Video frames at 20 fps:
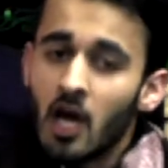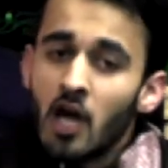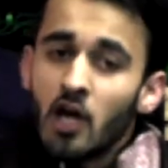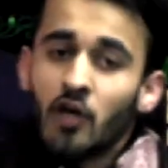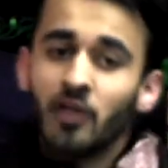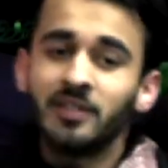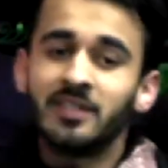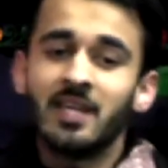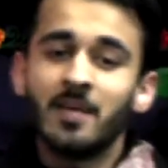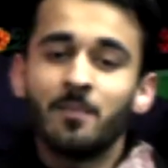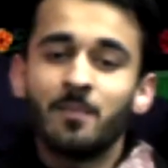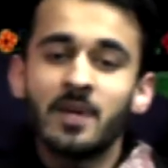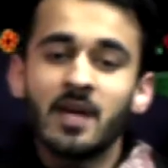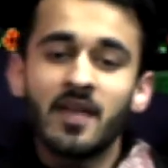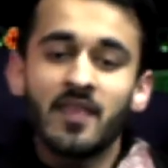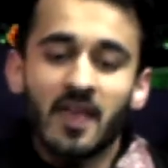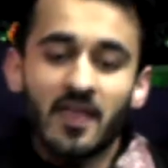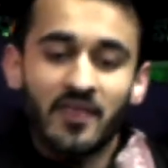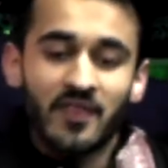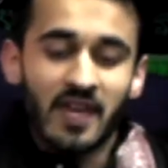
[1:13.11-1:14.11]
Could it be
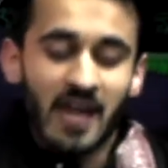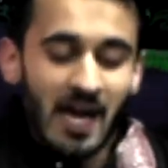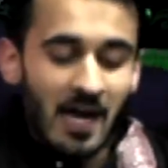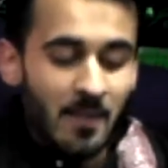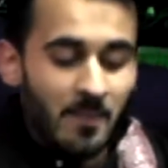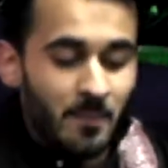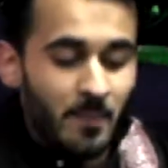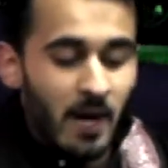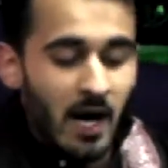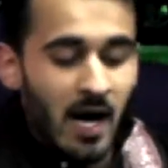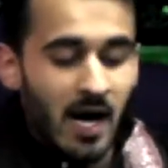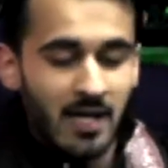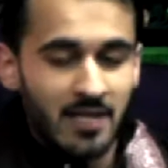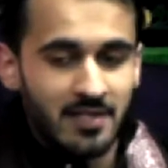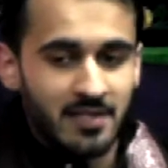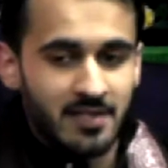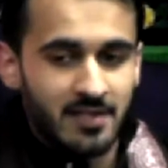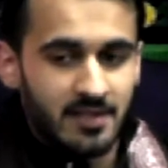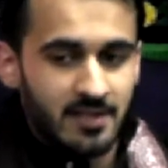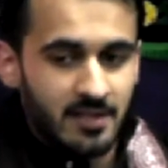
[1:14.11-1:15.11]
that the
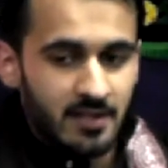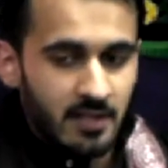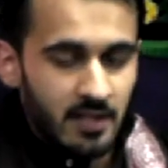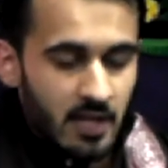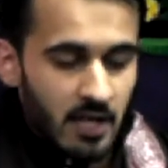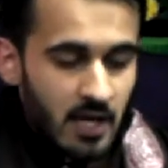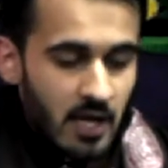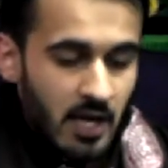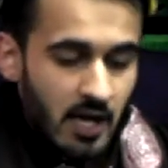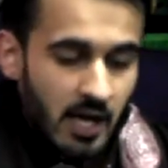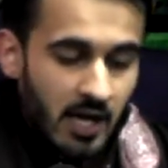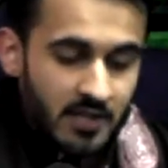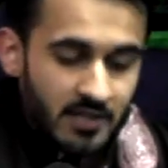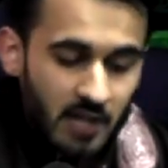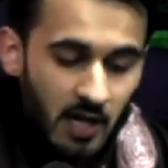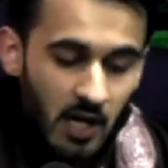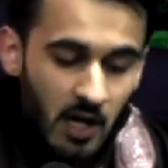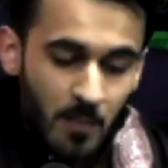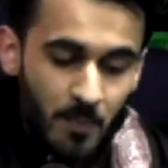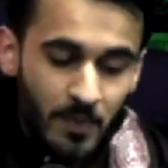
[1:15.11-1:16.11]
Abbas is
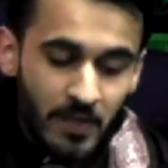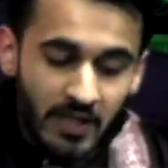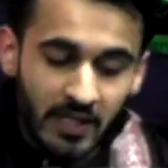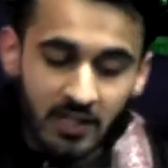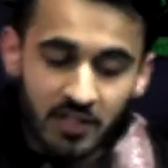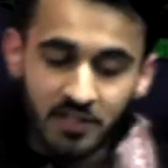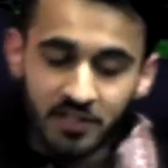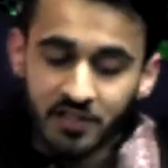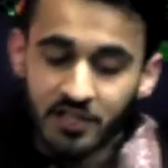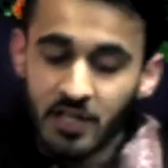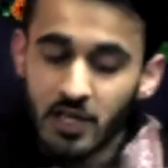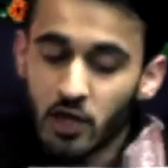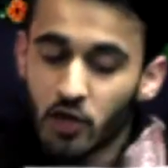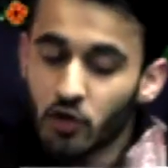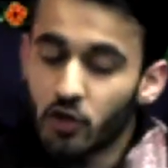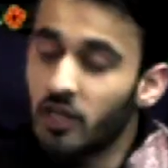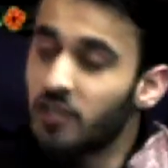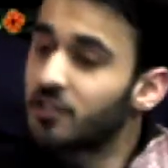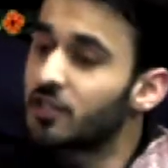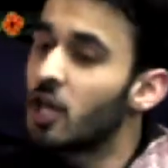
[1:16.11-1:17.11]
our biggest
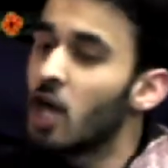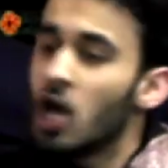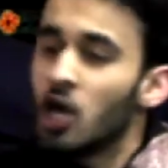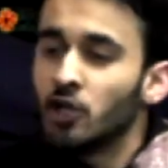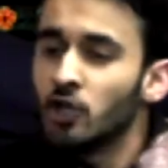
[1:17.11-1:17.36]
secret?